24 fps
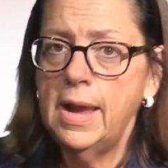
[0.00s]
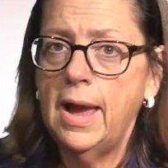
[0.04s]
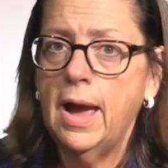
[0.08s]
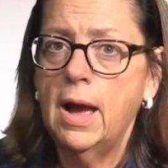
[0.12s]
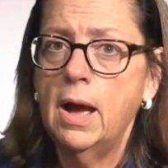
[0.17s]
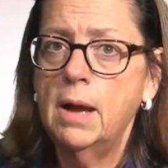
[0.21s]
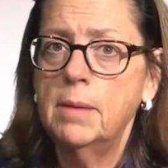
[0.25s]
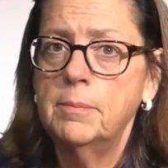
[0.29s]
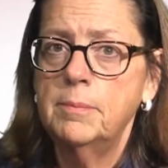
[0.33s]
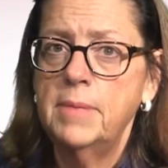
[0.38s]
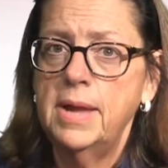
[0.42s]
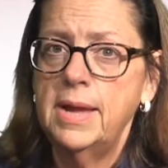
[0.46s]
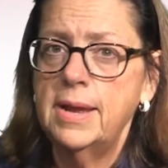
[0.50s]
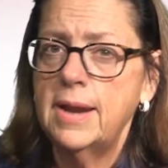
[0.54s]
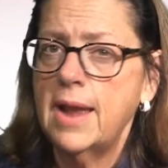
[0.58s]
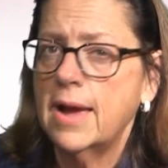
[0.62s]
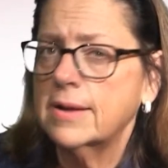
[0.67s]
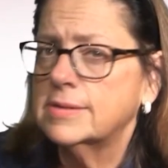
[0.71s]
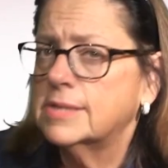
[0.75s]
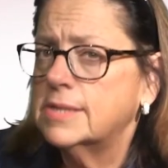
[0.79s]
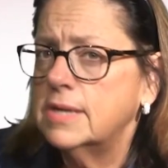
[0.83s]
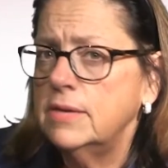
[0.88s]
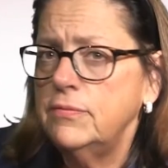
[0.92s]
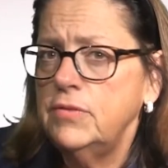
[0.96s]
An
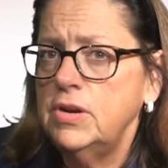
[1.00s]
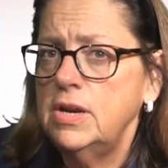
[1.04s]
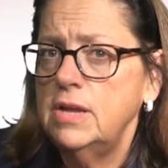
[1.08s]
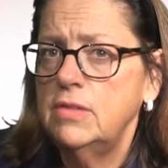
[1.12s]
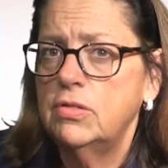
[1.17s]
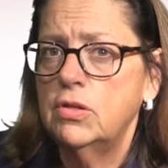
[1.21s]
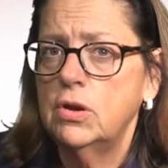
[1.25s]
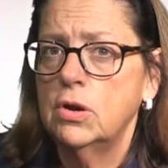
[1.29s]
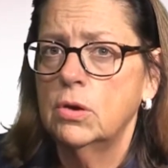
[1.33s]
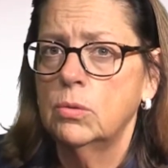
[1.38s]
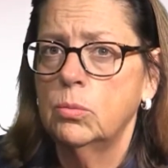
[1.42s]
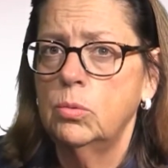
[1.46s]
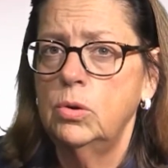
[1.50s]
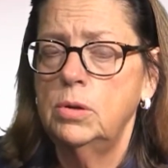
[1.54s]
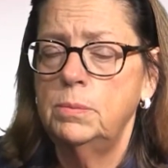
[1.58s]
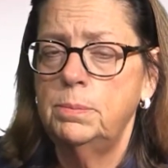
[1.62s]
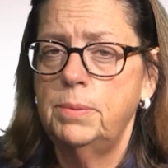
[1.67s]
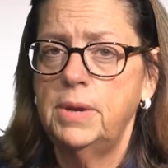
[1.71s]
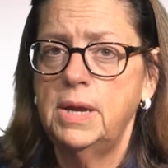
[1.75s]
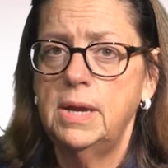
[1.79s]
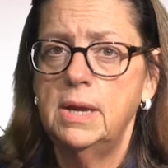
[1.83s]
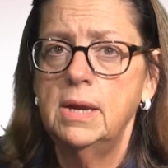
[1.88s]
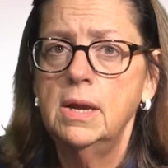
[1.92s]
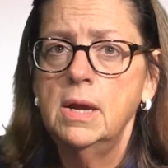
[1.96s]
activity there would
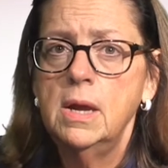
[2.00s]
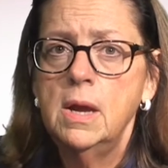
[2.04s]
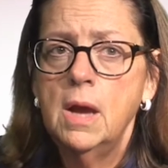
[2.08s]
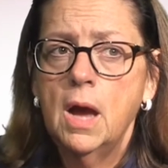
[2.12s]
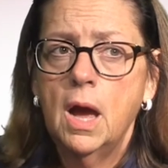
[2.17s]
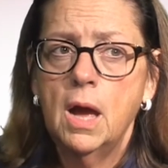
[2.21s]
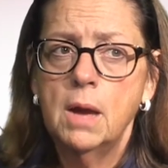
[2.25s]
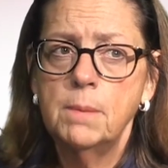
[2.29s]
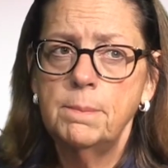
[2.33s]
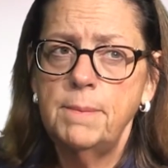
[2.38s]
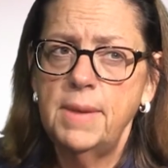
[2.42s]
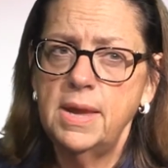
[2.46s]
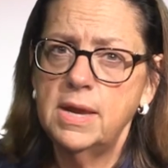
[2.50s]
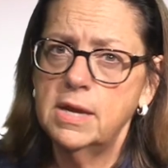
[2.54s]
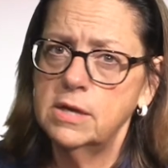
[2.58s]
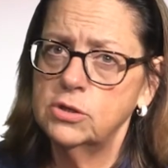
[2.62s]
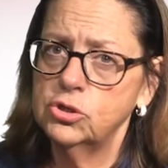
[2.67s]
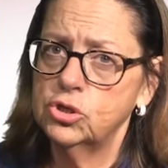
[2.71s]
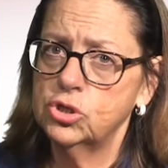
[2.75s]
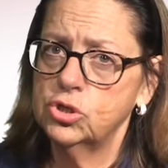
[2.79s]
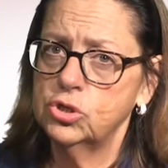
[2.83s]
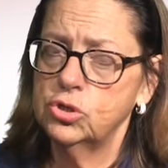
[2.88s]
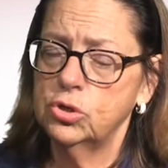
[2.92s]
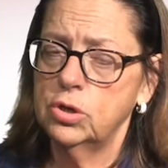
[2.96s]
be making
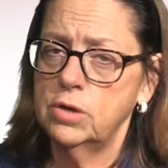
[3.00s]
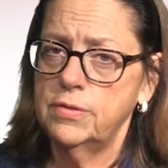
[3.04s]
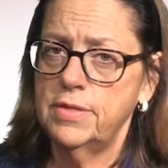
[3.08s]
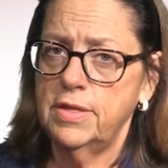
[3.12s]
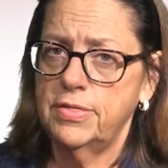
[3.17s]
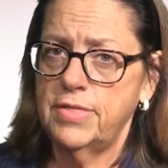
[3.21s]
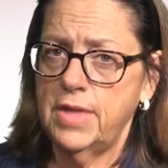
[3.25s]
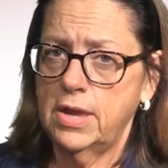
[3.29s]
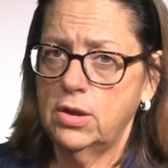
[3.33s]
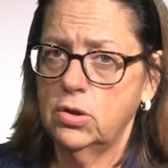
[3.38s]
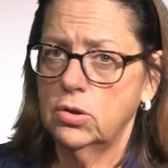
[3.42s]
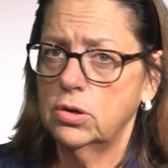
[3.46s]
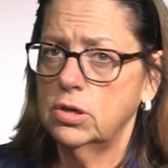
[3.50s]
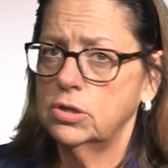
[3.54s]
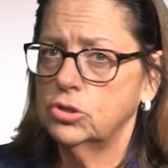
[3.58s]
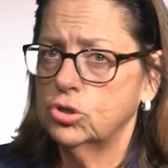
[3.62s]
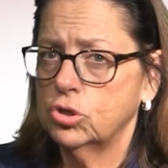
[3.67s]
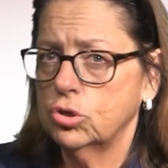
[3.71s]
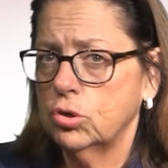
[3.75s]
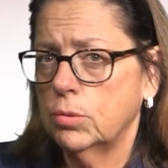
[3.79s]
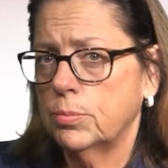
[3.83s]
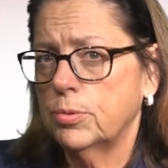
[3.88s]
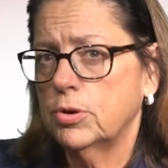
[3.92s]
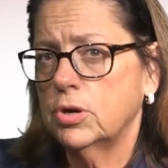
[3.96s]
sure that they could
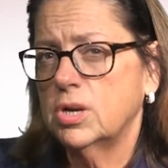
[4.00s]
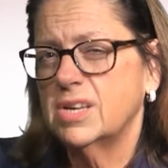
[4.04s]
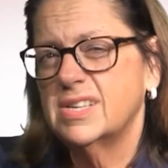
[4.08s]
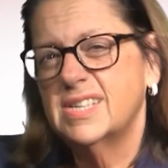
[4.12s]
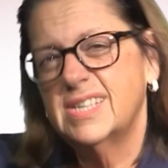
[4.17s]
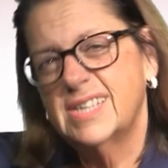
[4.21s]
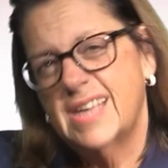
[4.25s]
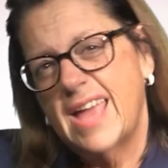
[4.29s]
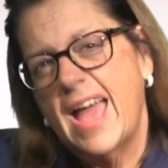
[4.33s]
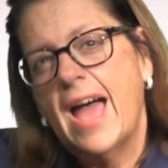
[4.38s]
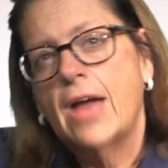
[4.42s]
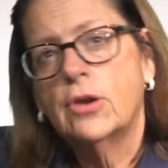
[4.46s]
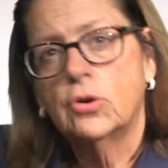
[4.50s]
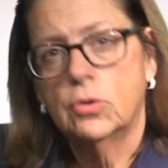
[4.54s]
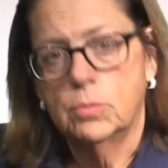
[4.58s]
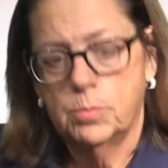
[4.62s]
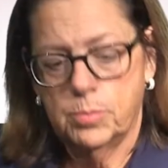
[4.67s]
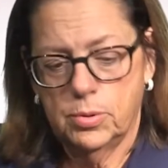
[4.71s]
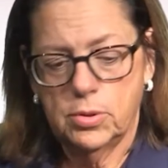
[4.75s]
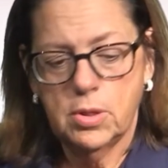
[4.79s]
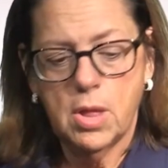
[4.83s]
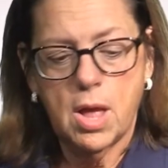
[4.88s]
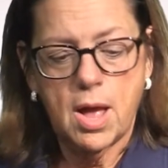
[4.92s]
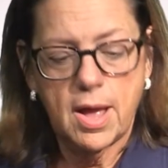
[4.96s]
interpret a scatter
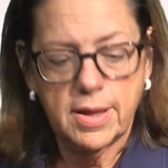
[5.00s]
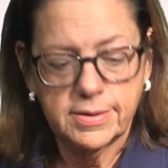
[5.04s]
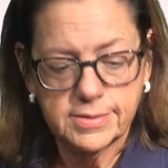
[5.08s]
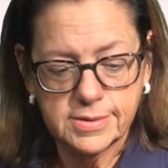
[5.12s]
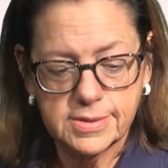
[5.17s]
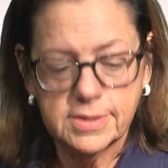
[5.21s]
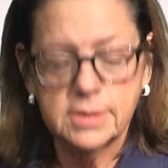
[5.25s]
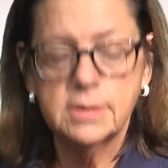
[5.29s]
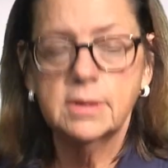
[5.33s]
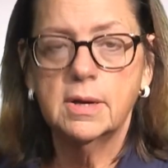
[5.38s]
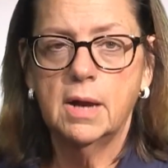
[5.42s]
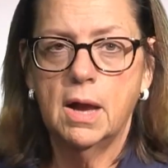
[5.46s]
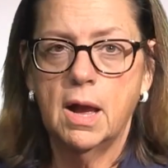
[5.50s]
plot.